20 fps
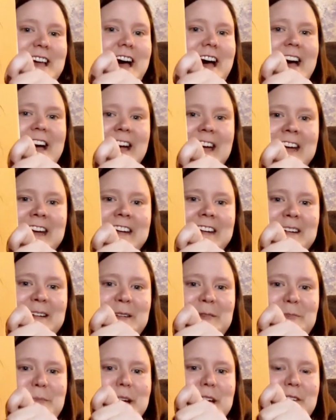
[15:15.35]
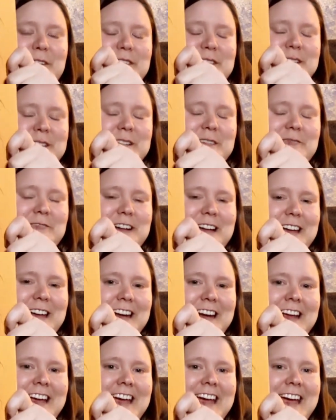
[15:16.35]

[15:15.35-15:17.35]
Hide by Kristen White.